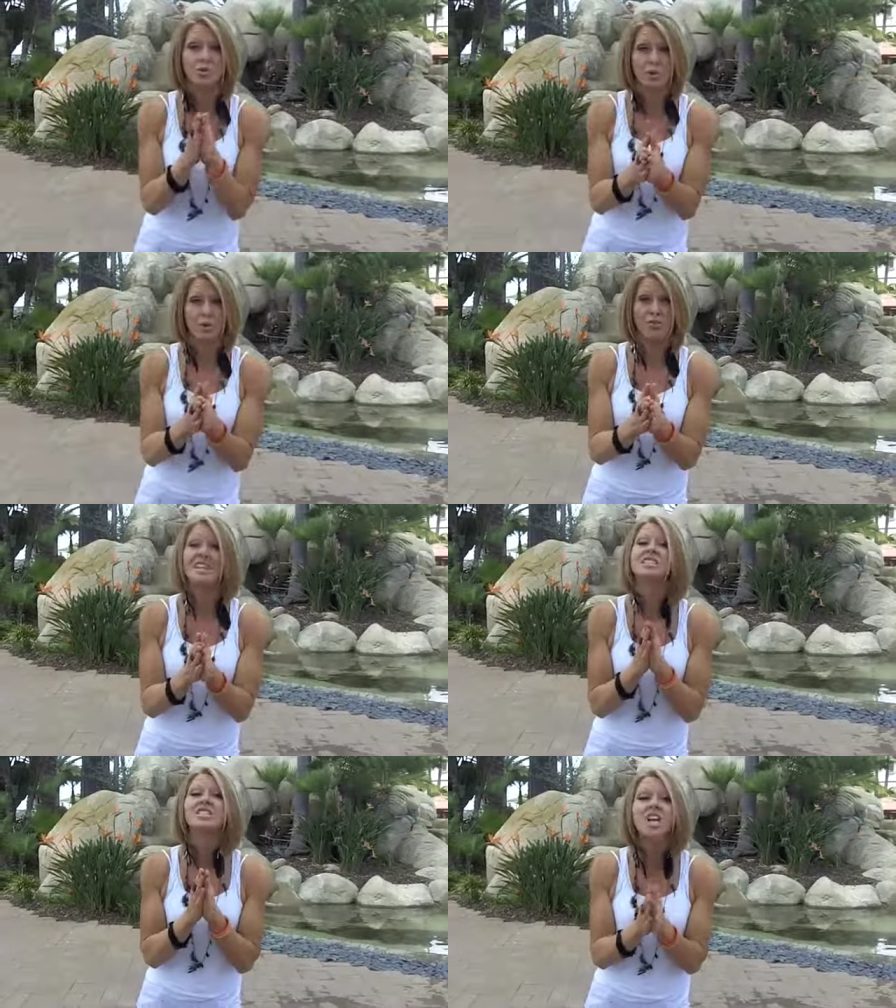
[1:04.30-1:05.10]
truth,
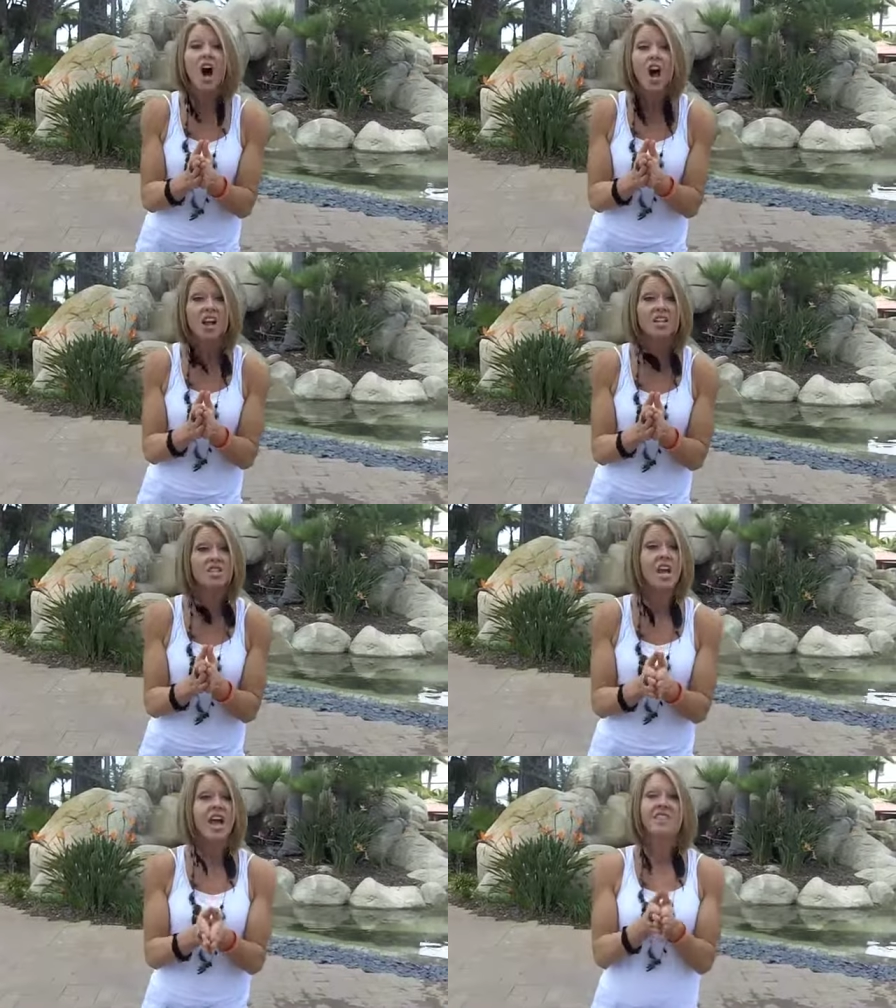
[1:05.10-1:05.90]
this
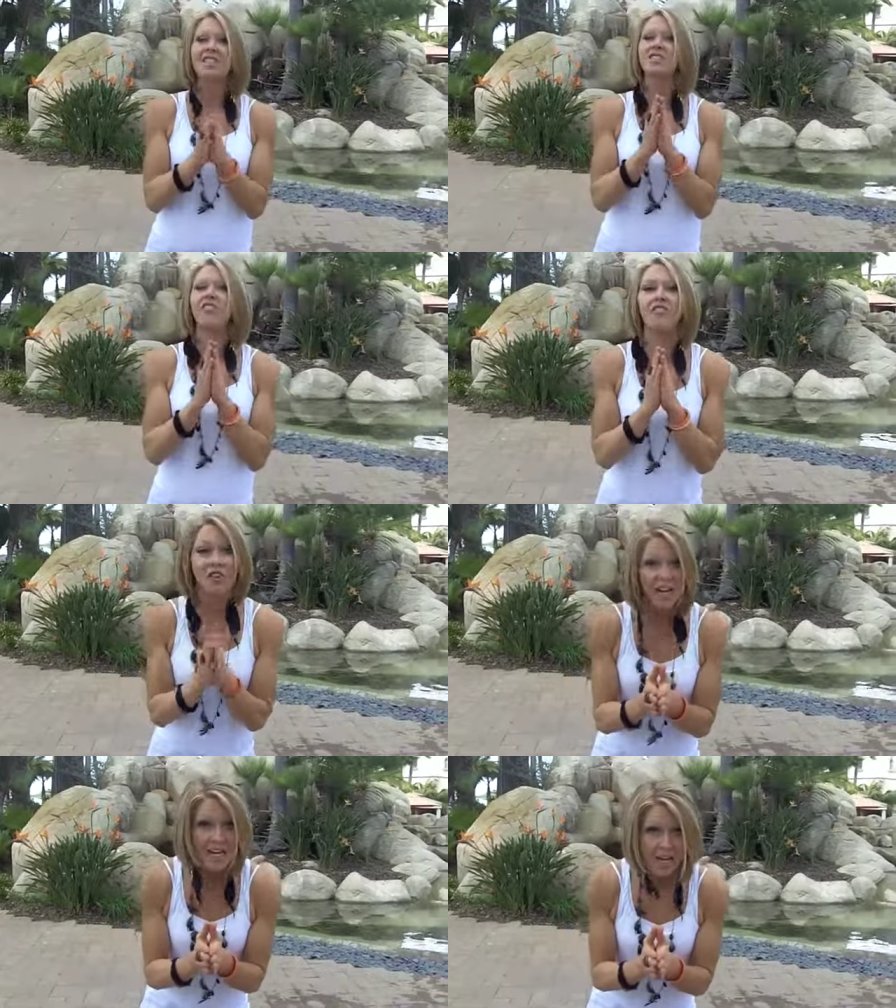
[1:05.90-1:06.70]
knowledge, this
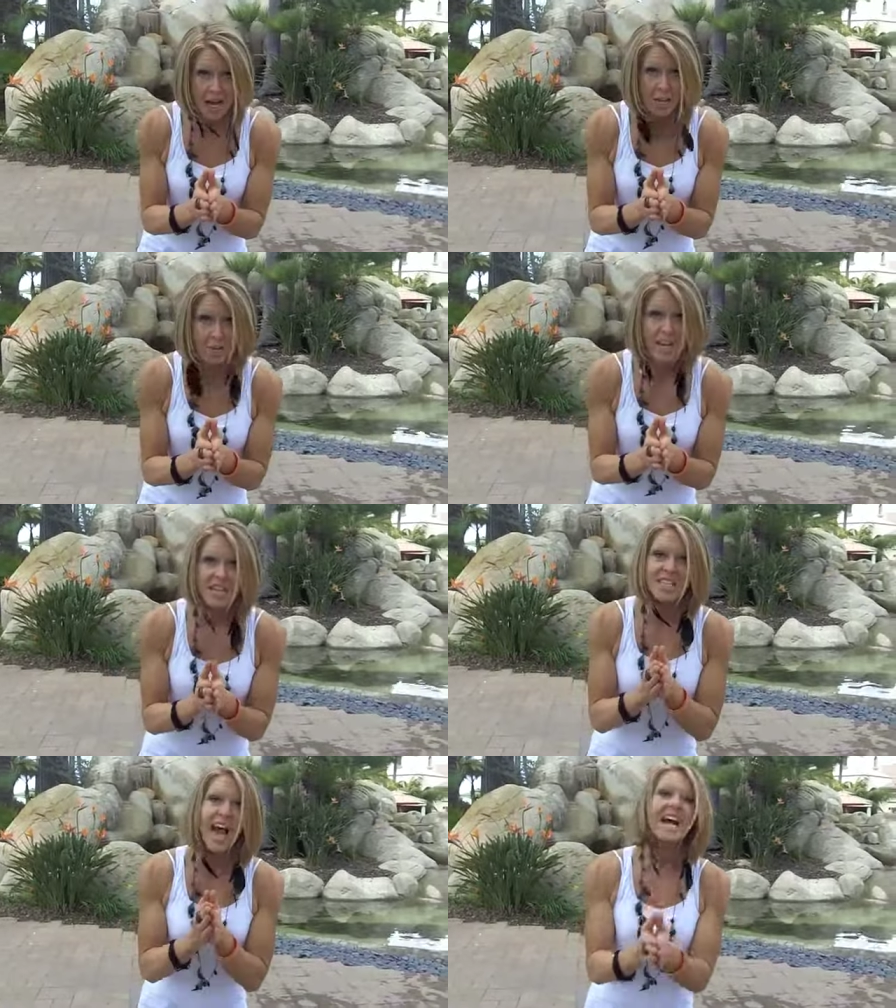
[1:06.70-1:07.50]
freedom
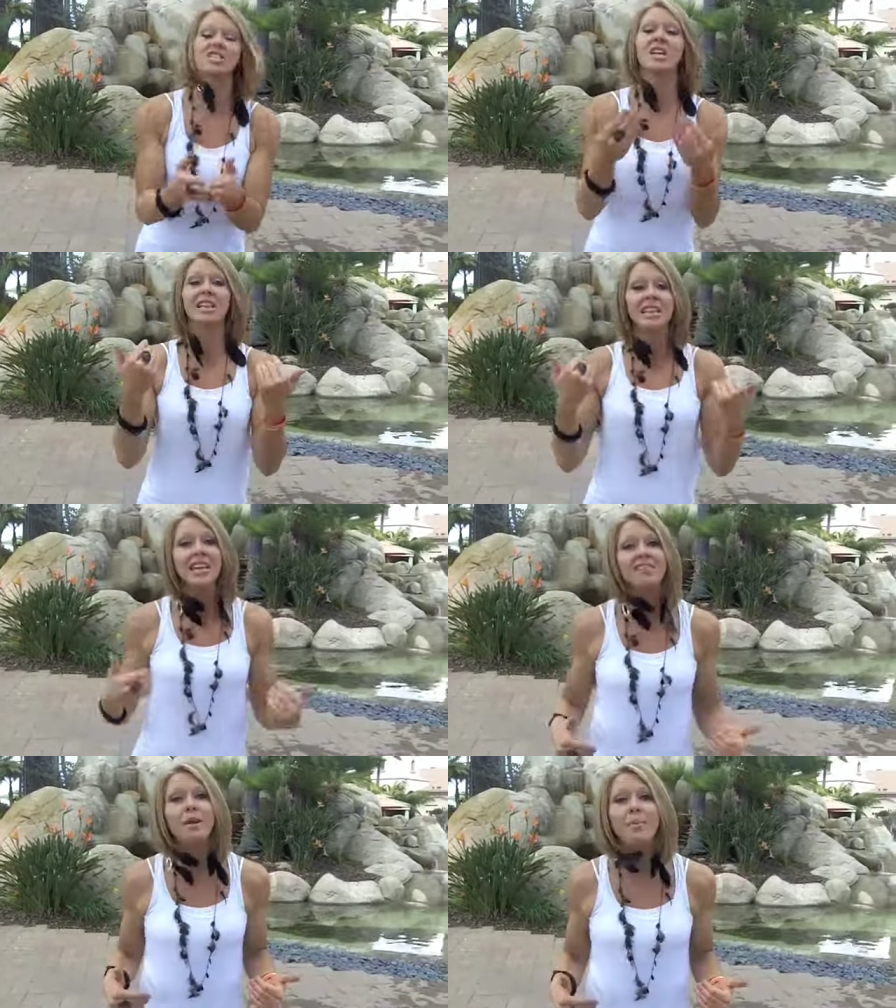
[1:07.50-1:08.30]
to actually
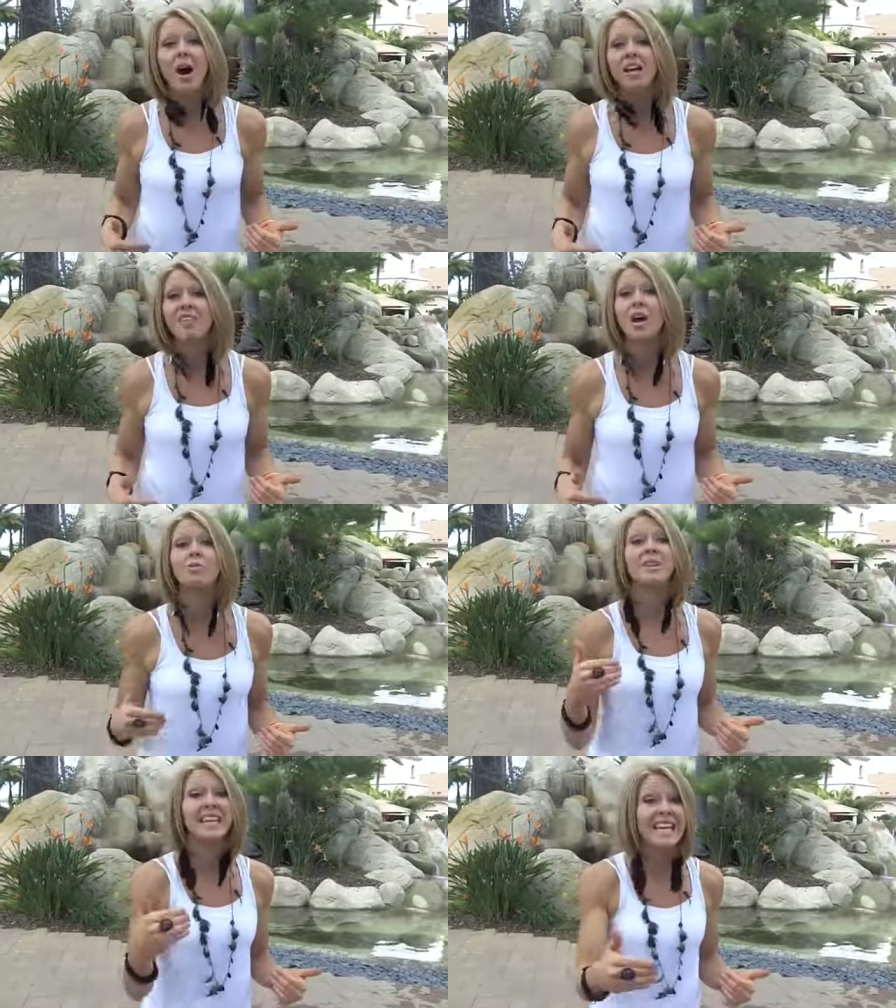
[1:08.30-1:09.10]
live in a body of
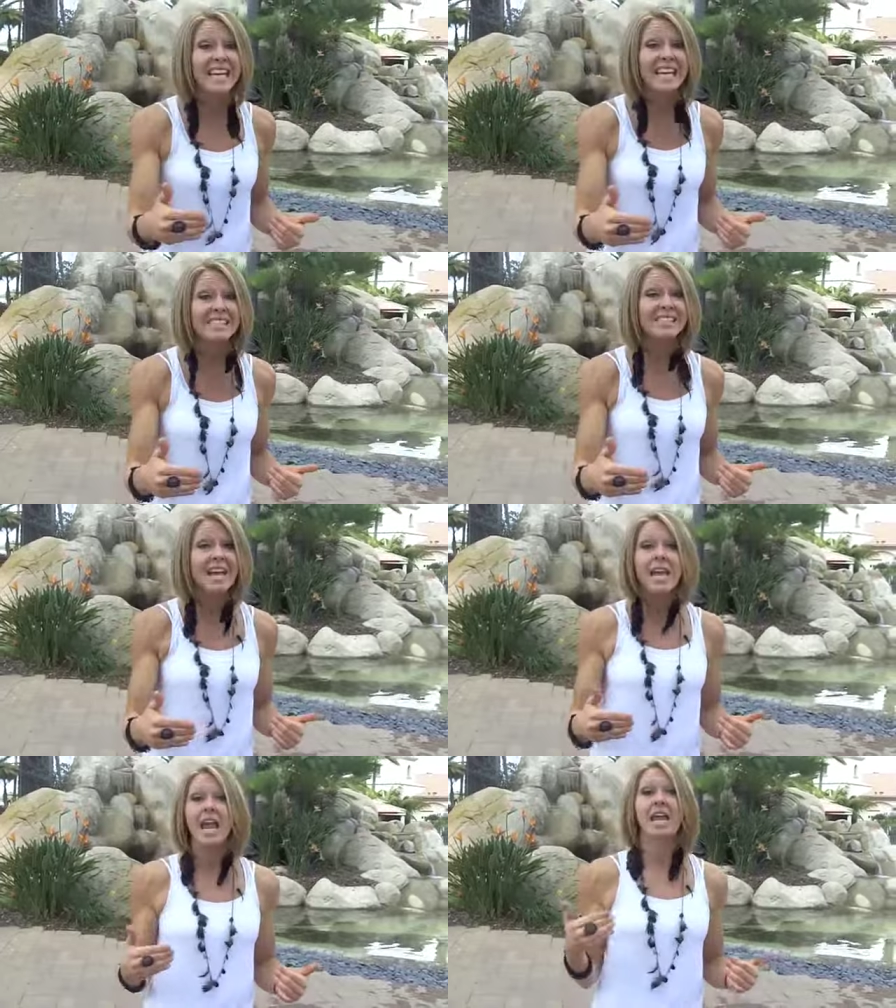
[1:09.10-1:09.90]
health with ease,
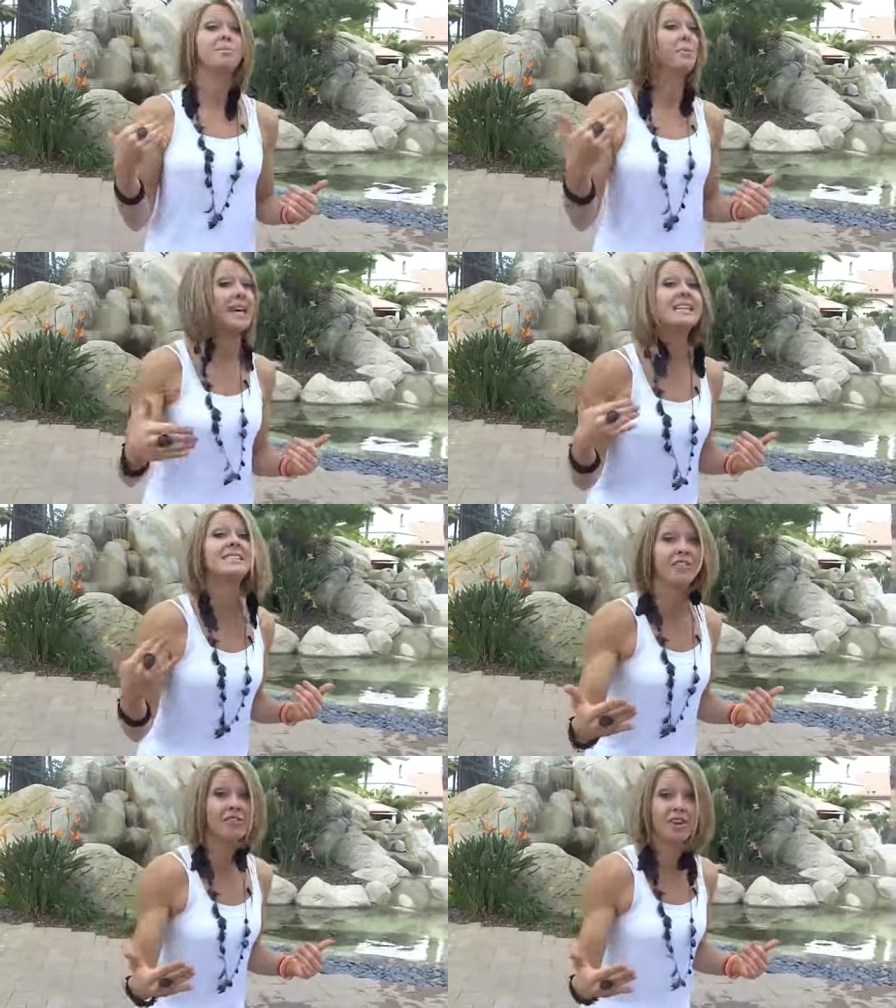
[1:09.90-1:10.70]
in
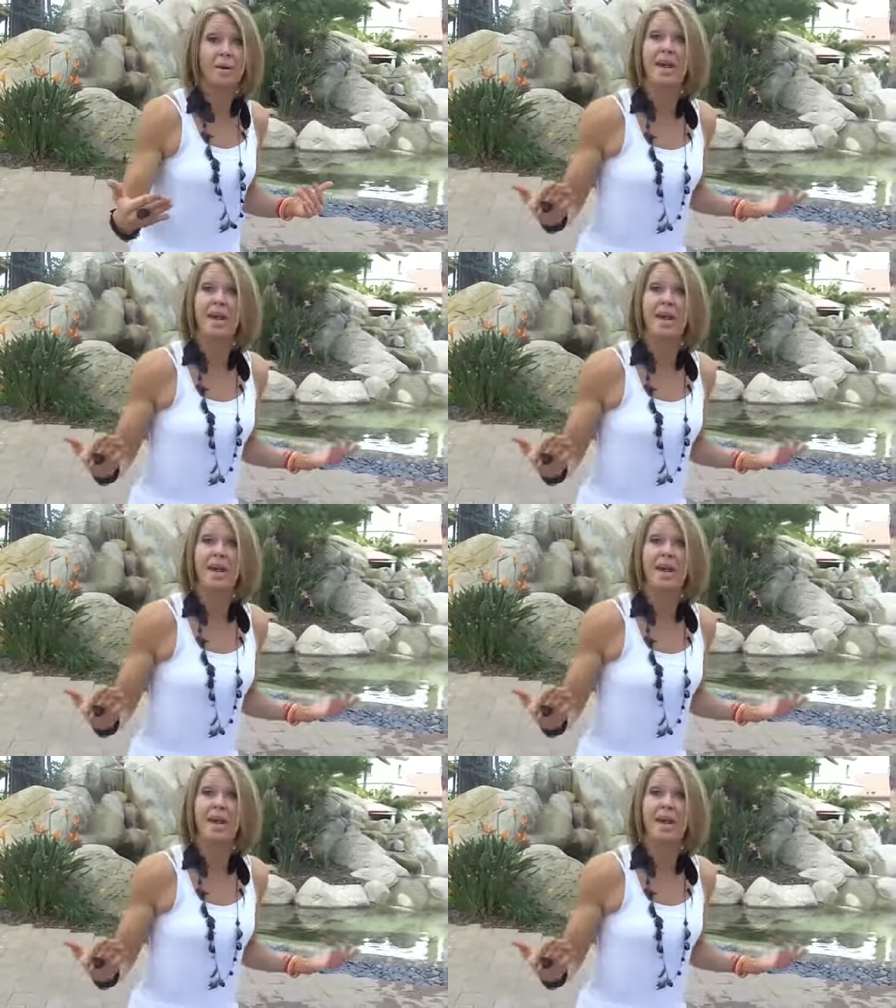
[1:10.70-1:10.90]
peace and freedom.